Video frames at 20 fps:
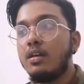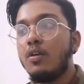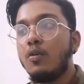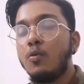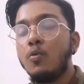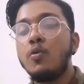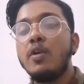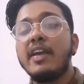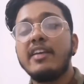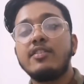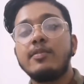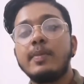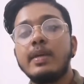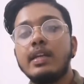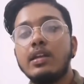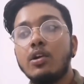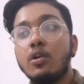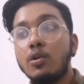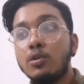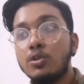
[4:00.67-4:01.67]
who has
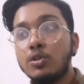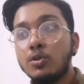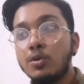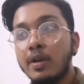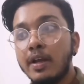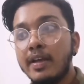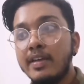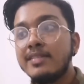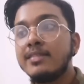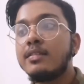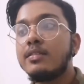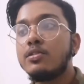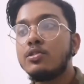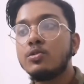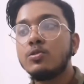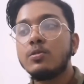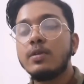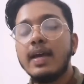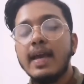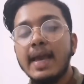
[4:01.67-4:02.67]
been authorized
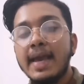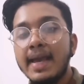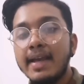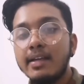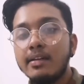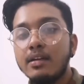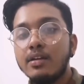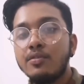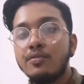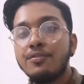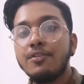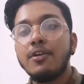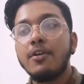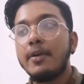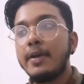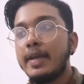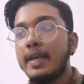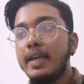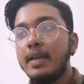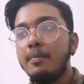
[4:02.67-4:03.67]
to act for
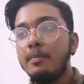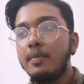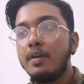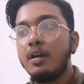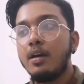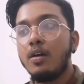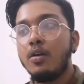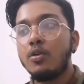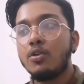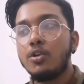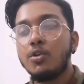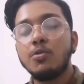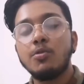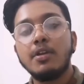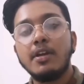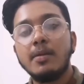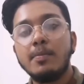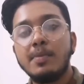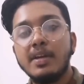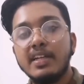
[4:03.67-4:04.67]
him or to
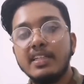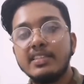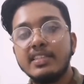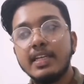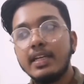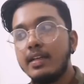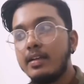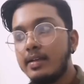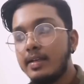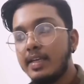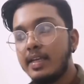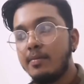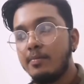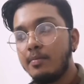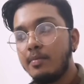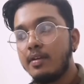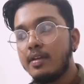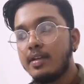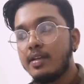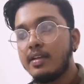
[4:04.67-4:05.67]
represent him
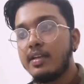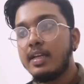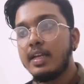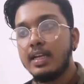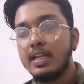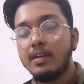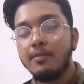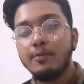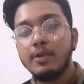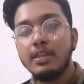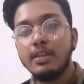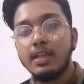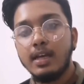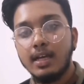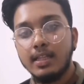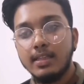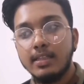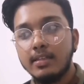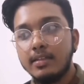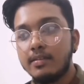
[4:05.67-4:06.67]
in dealing with
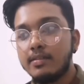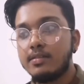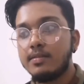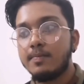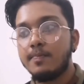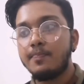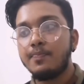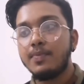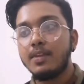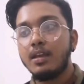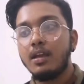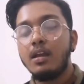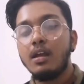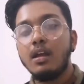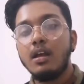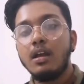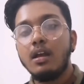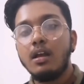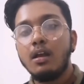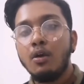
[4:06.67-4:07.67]
others.
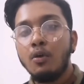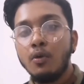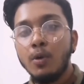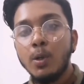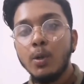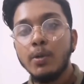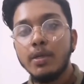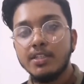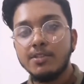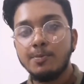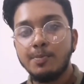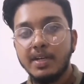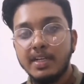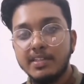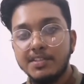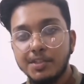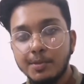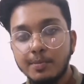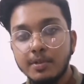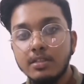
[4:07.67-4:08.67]
Who is
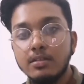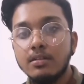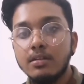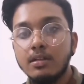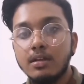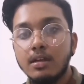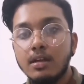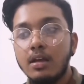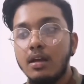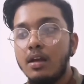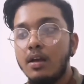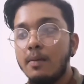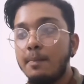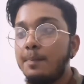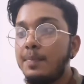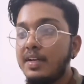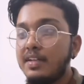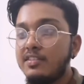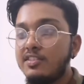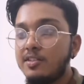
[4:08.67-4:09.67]
principal?
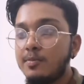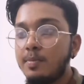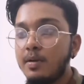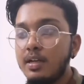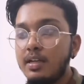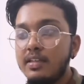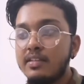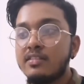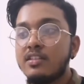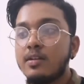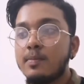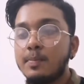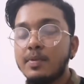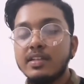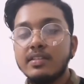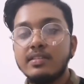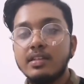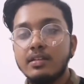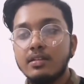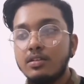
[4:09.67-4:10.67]
Principal is the
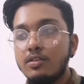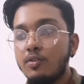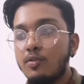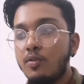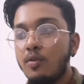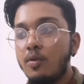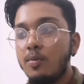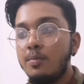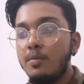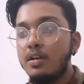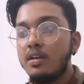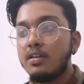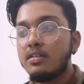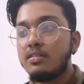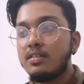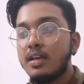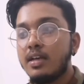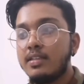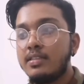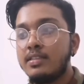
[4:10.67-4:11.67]
person whom
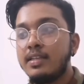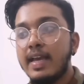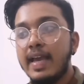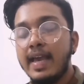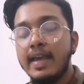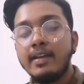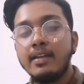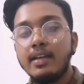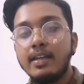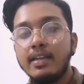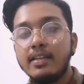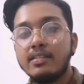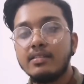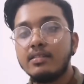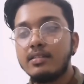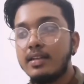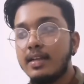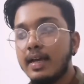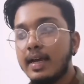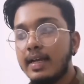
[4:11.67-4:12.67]
such act is
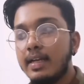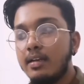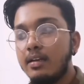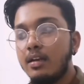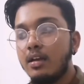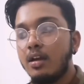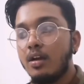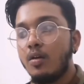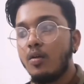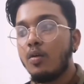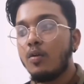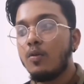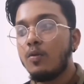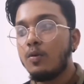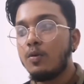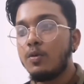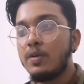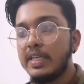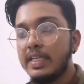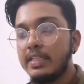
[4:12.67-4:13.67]
done or
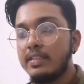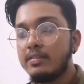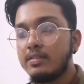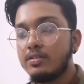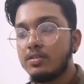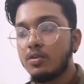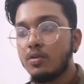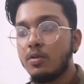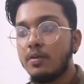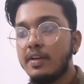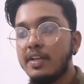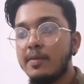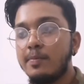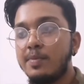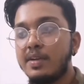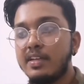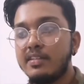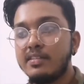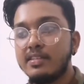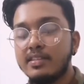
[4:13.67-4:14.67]
who is so
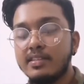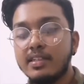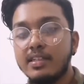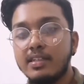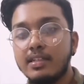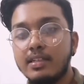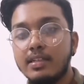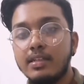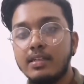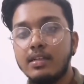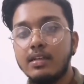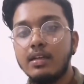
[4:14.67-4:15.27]
represented.